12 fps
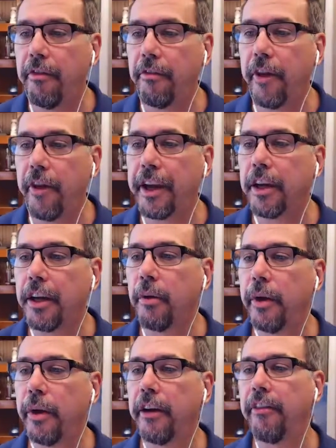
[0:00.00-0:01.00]
Very good
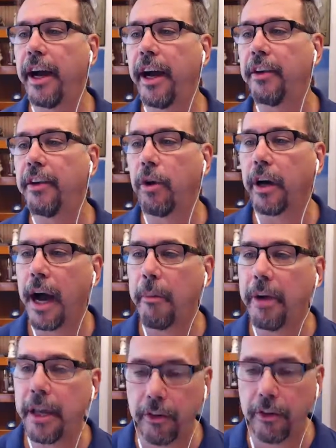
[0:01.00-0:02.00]
career advice.
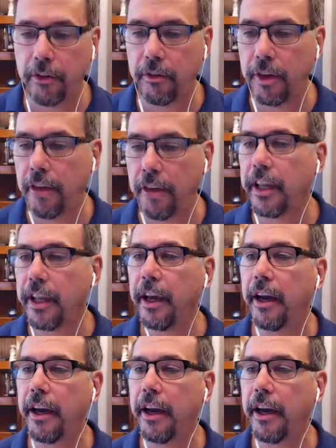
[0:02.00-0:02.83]
Origami is definitely